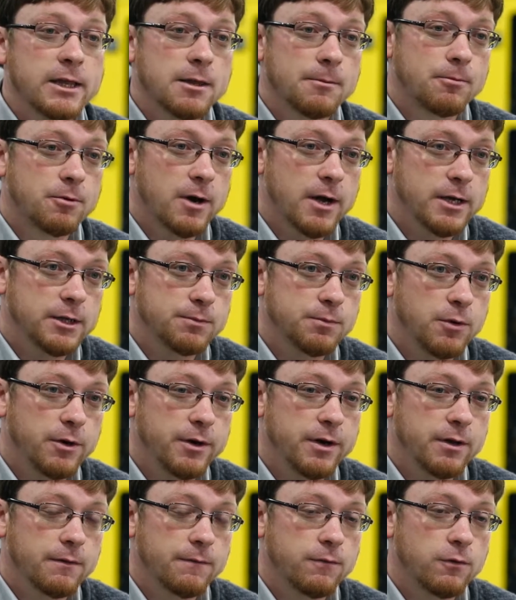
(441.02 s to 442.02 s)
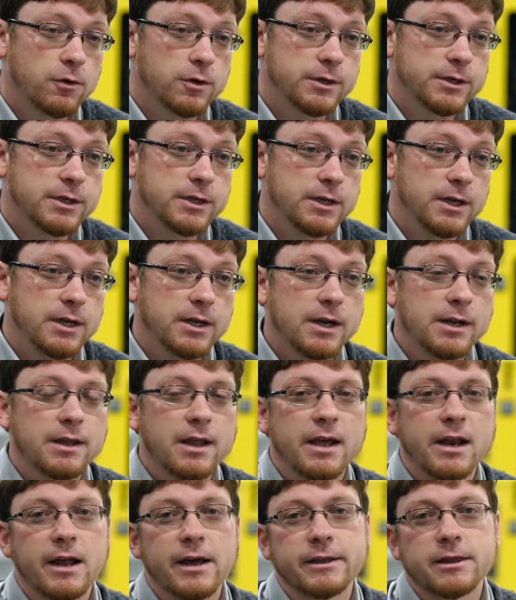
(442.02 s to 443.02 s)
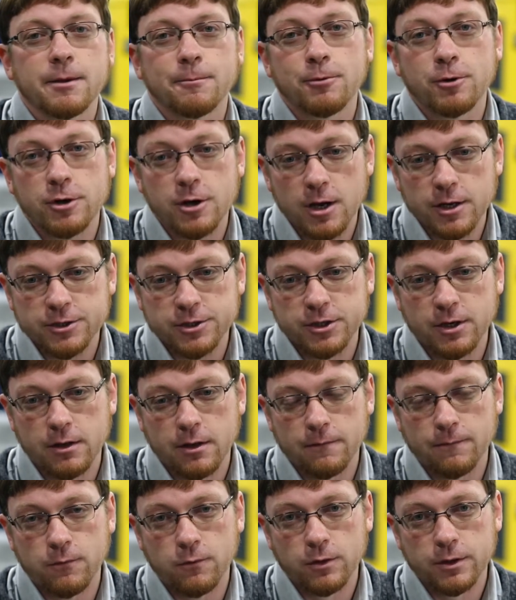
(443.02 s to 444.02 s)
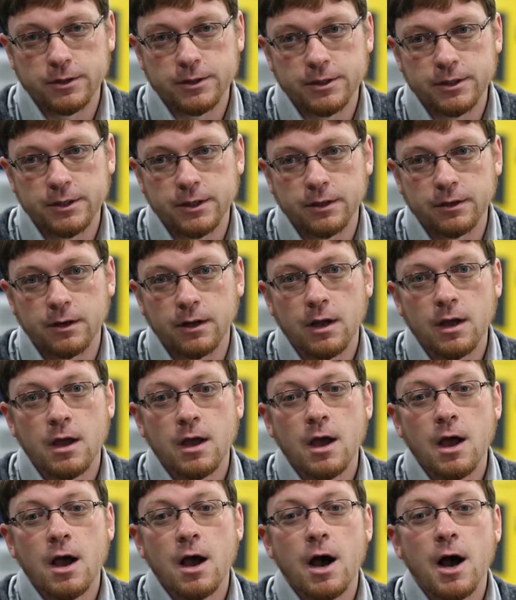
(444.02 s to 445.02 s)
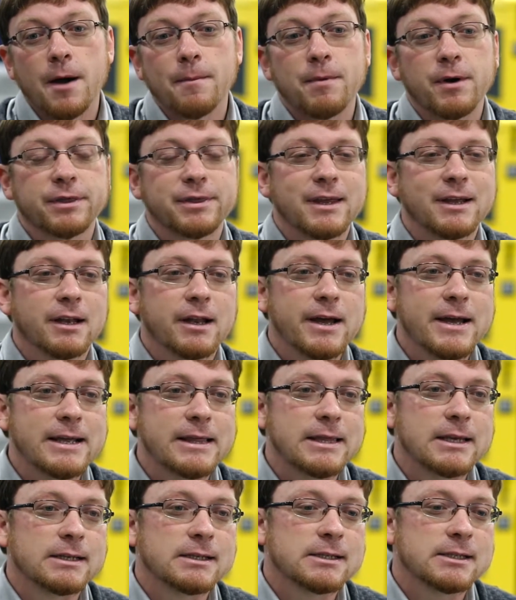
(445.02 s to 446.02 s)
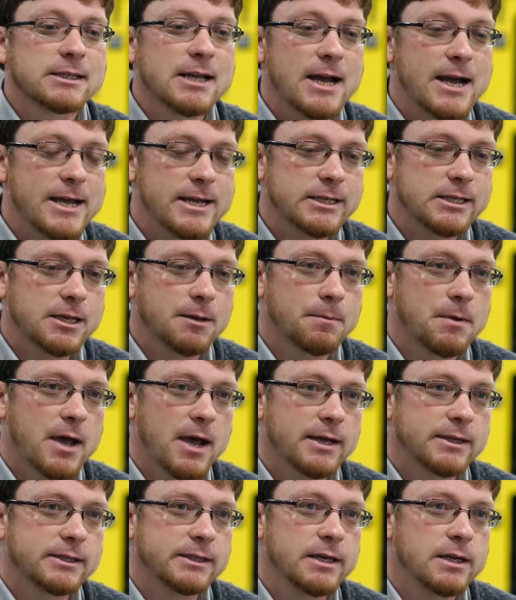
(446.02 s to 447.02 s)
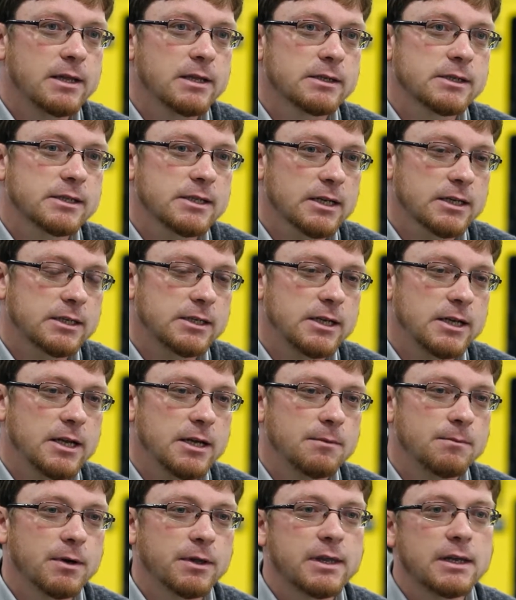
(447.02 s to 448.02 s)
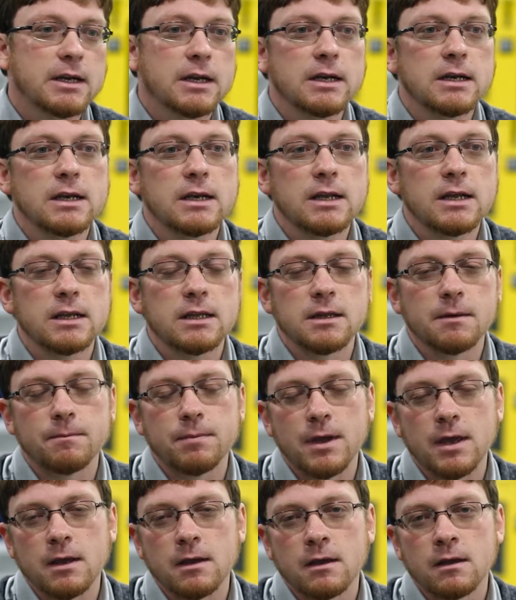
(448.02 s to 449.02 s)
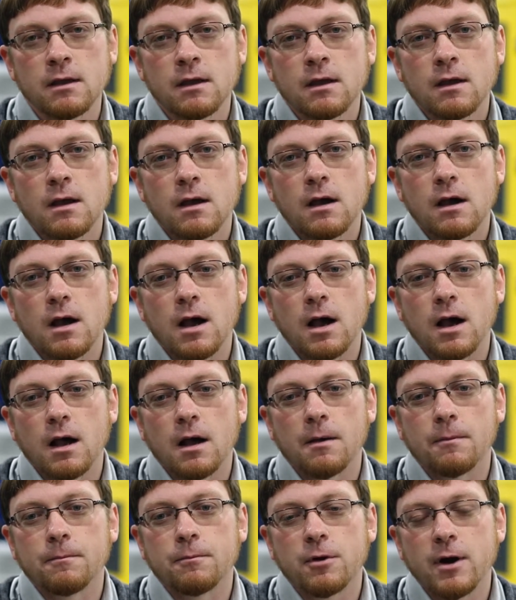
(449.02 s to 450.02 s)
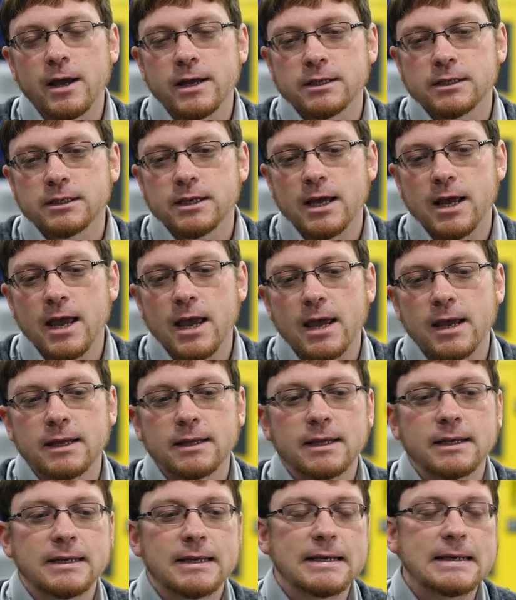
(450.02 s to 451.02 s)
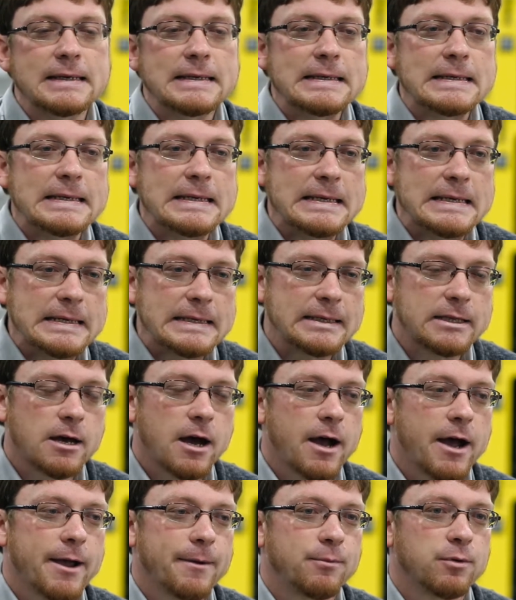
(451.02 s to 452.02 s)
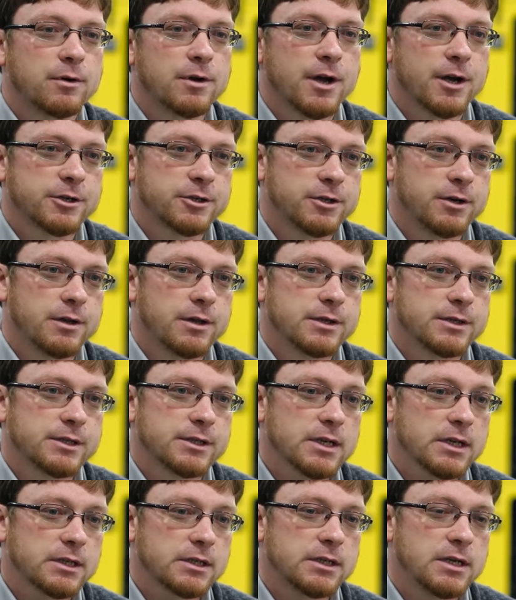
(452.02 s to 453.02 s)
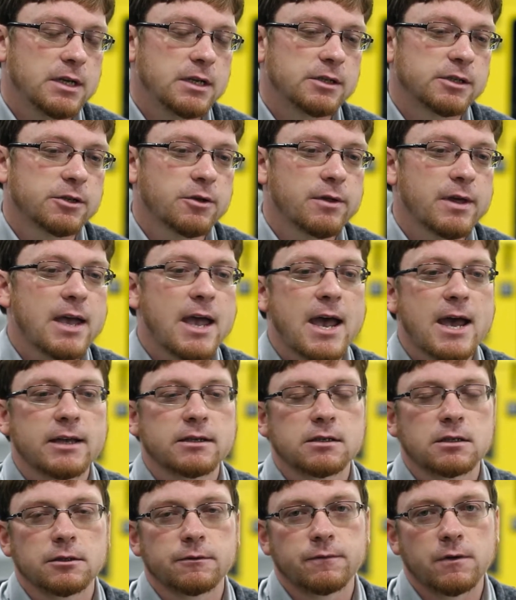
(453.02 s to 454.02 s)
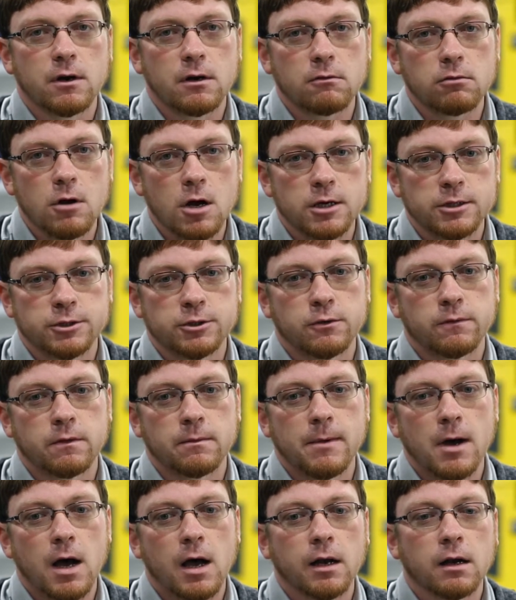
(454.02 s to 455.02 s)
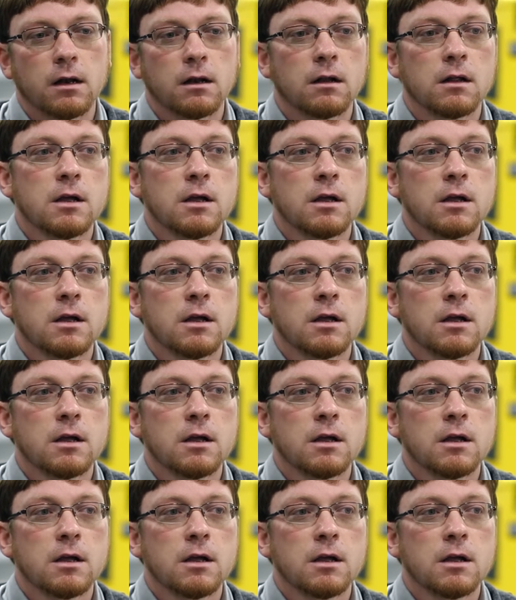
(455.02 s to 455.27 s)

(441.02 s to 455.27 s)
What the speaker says: the price point of the 14 and they liked the production of the 14. But they liked the size capacity of the 16, but they didn't need the big price tag and they didn't need the high production of the 16, so they asked us for a crossover model.